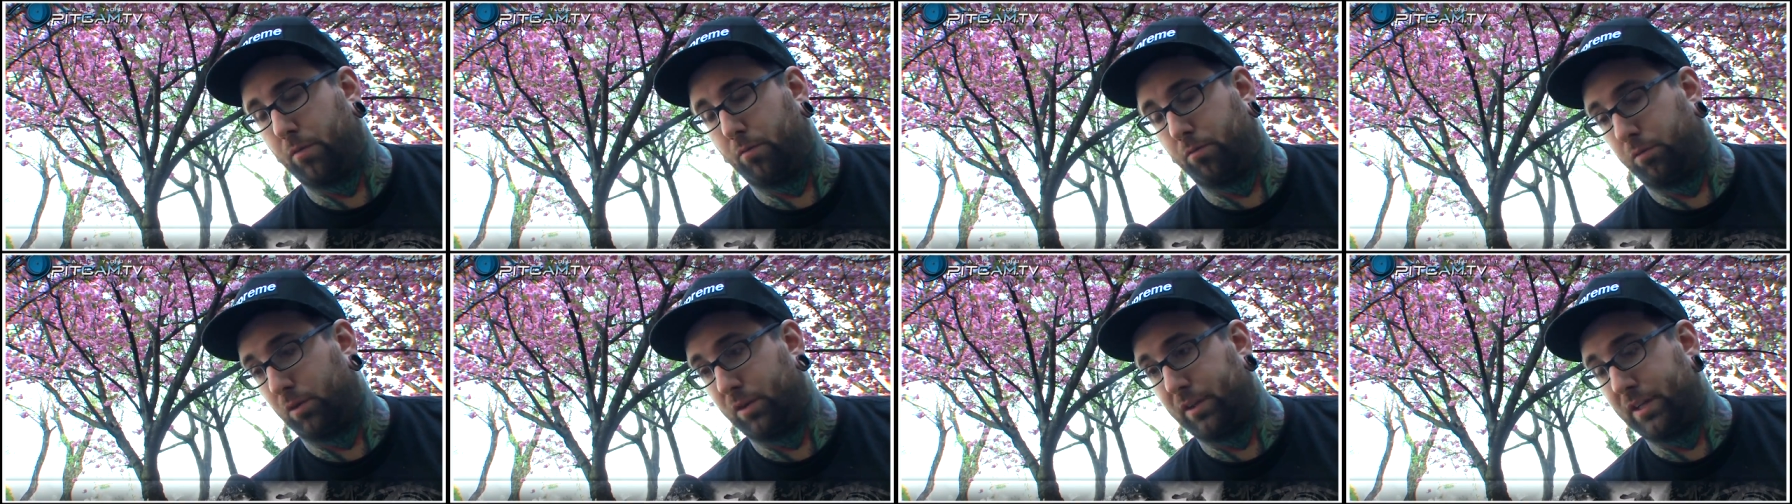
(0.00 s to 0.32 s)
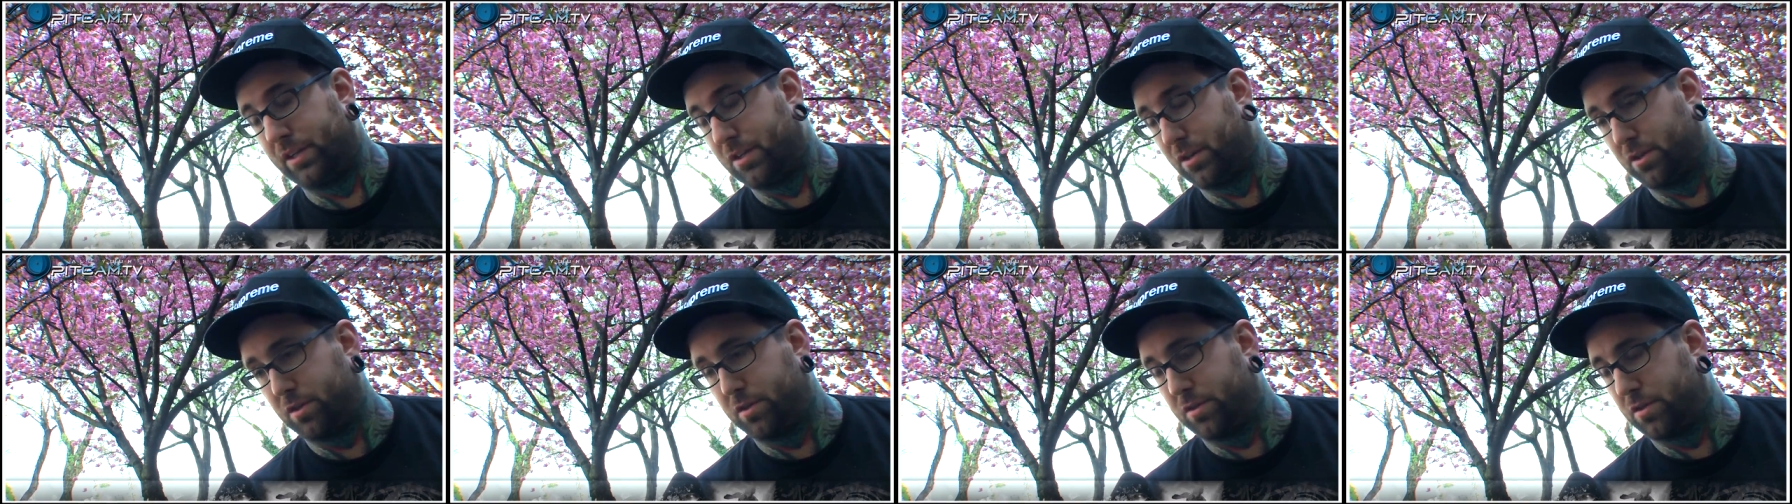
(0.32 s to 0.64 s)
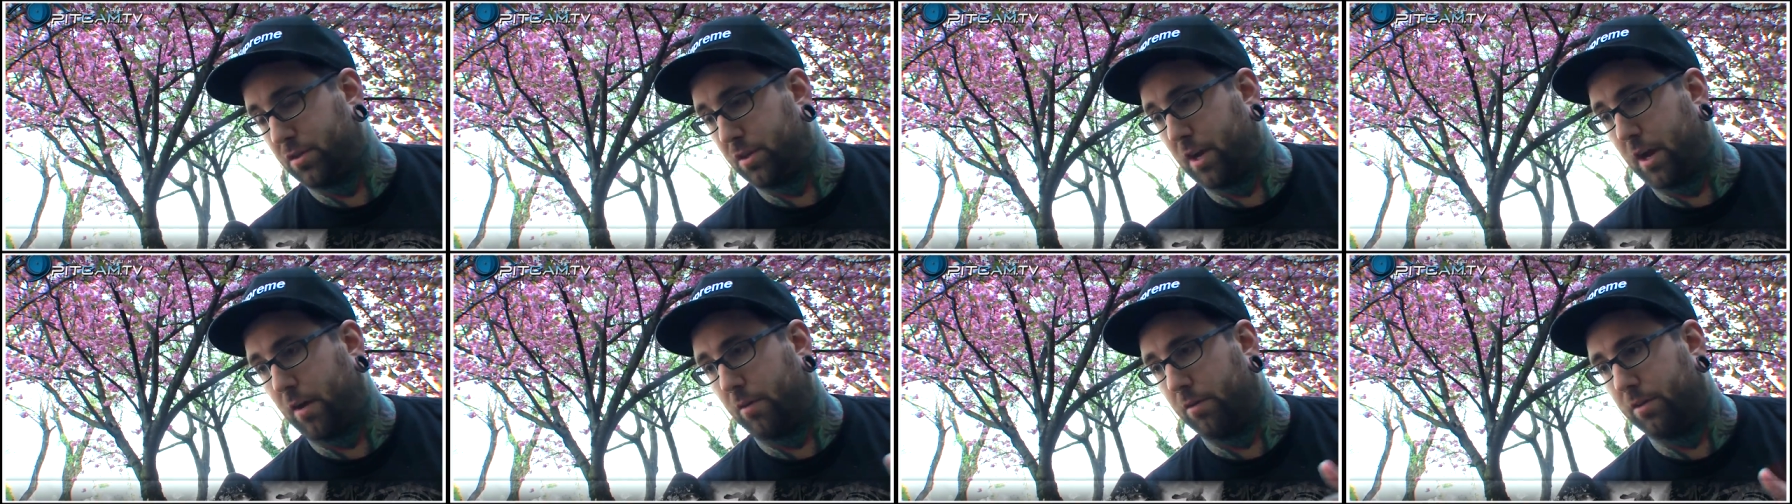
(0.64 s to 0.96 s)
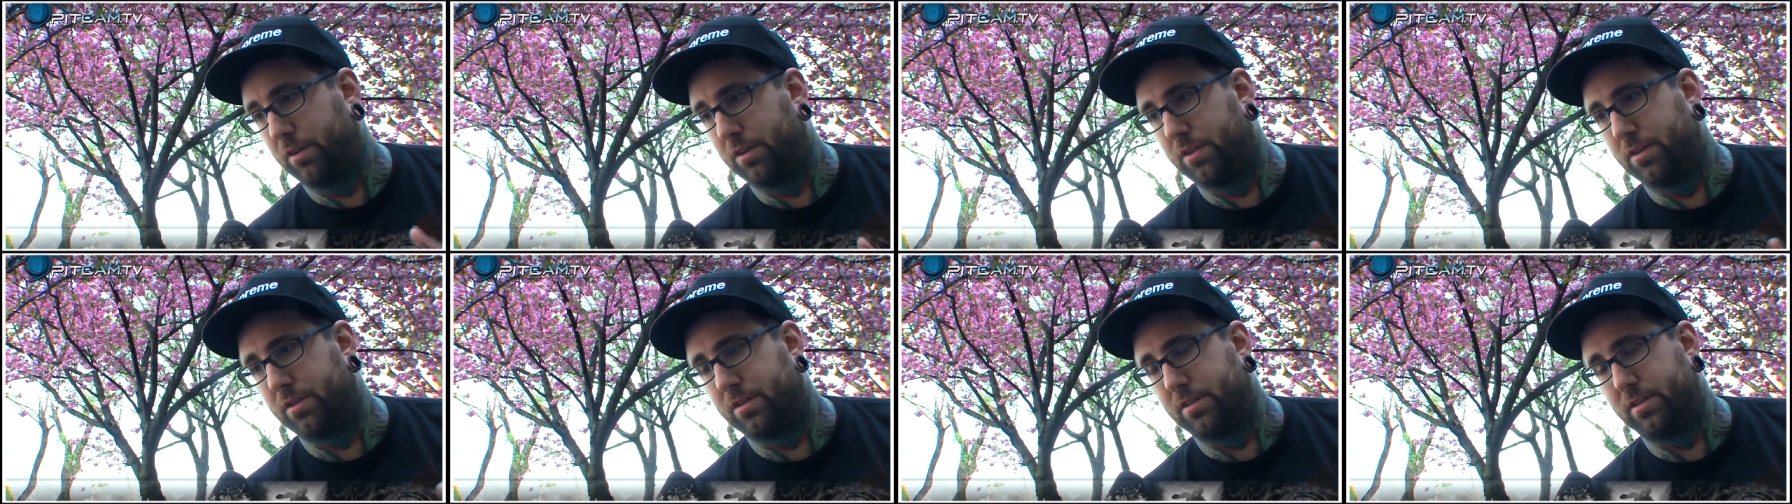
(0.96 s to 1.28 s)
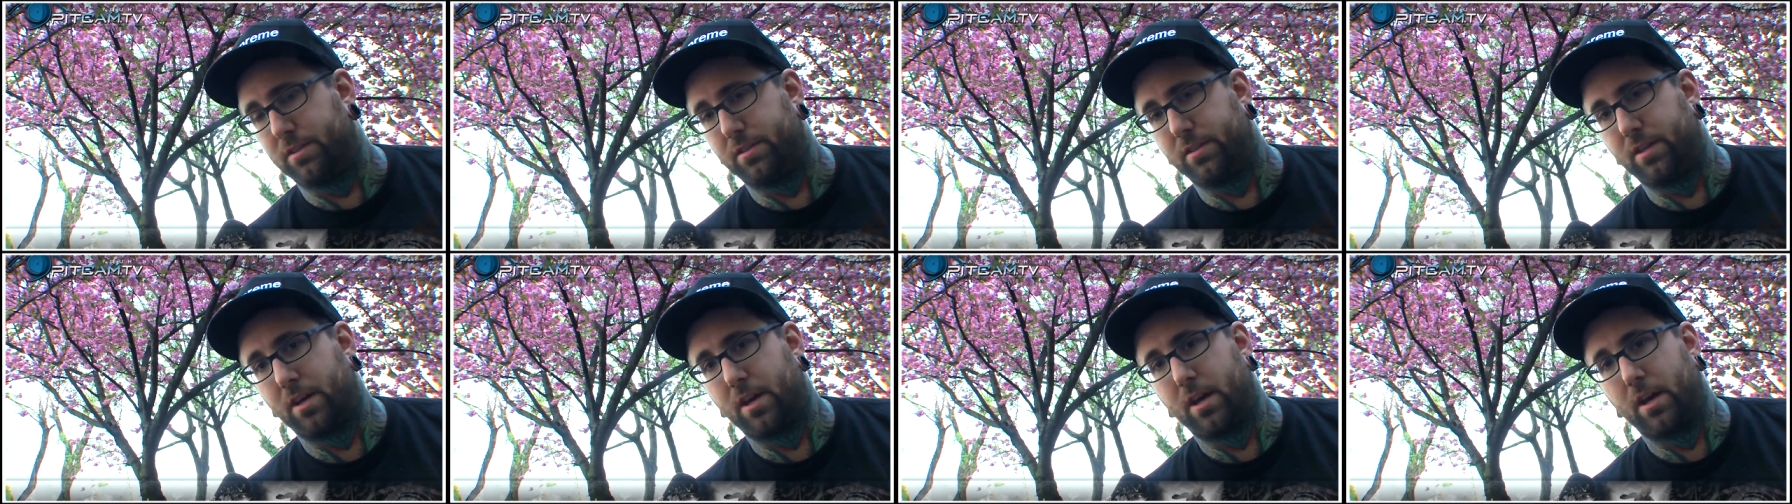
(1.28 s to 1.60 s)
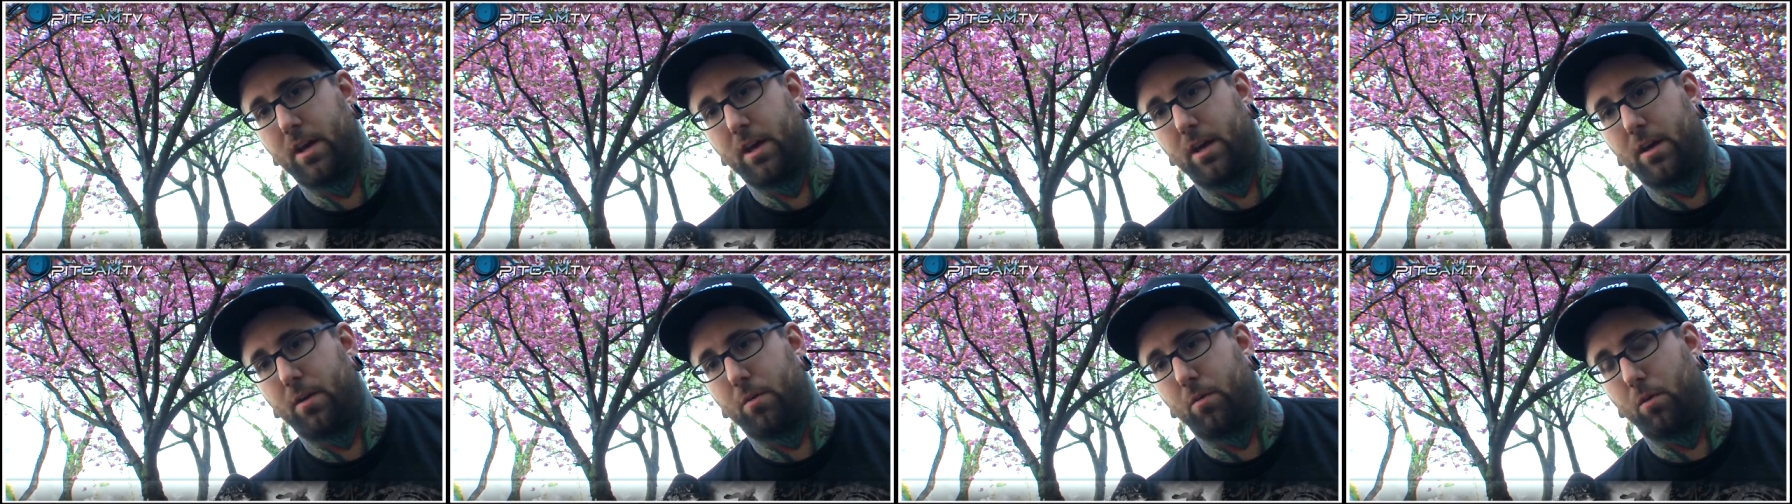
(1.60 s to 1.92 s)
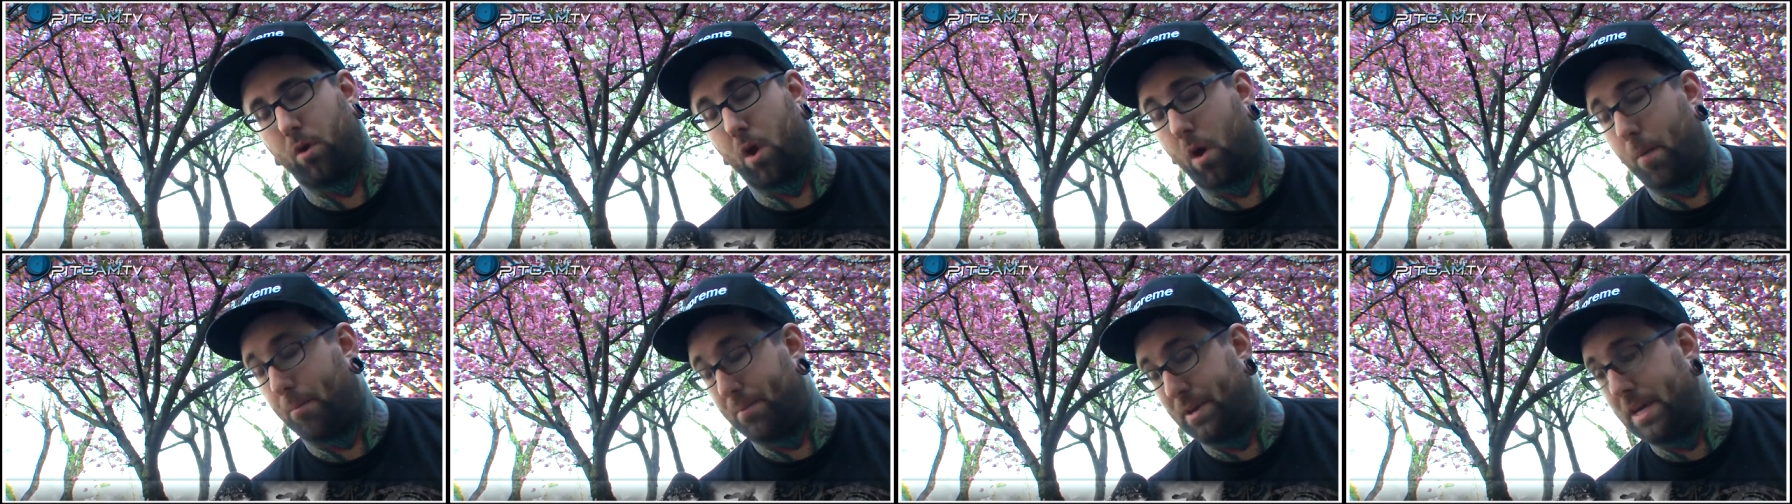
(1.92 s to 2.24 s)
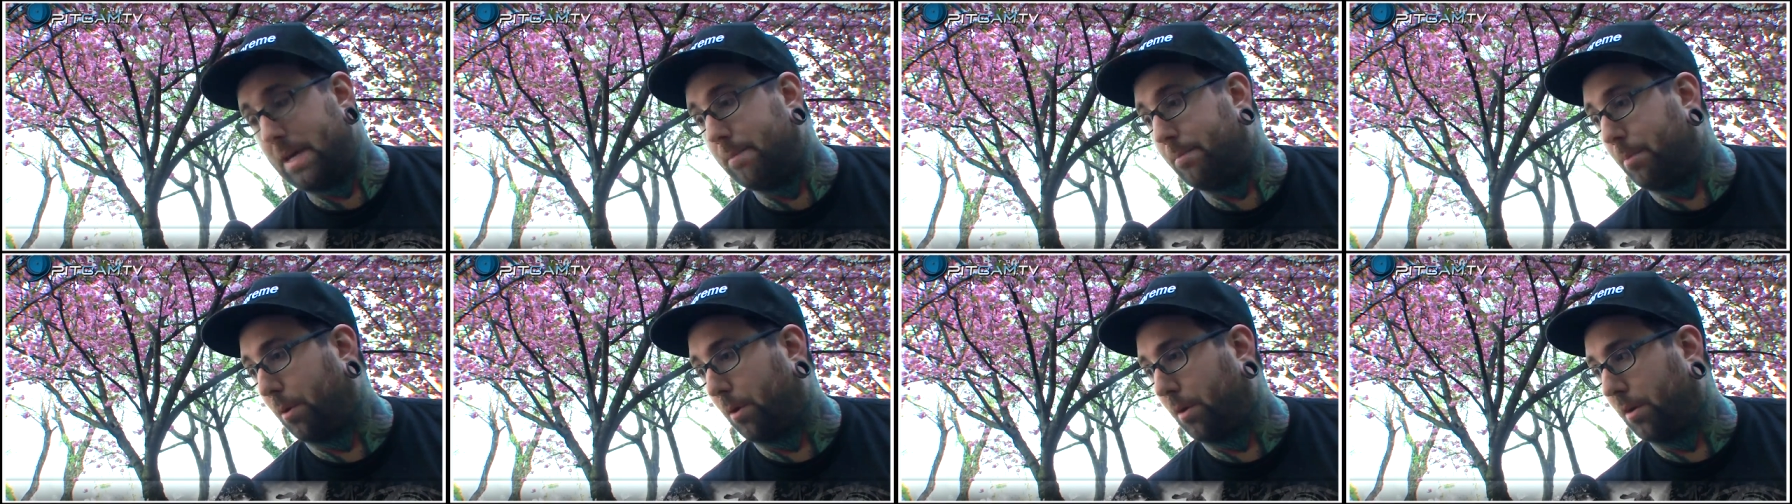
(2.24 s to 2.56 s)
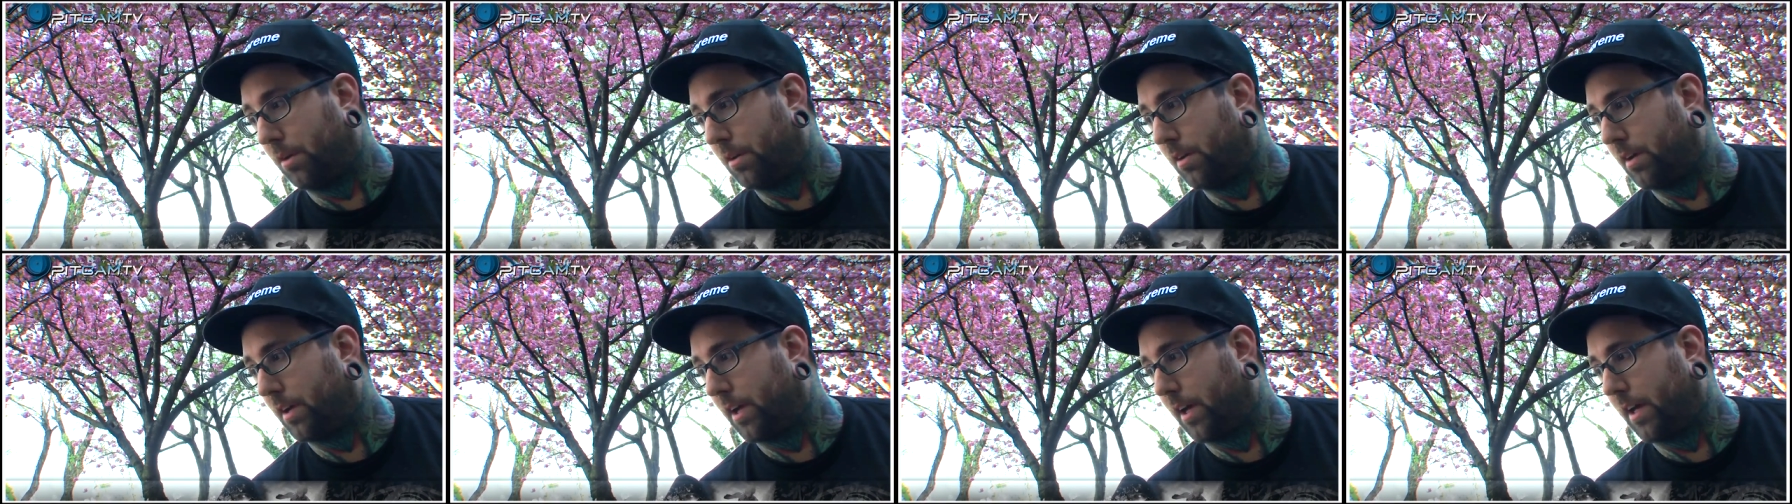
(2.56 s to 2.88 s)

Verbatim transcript: religious or not religious, we're all people.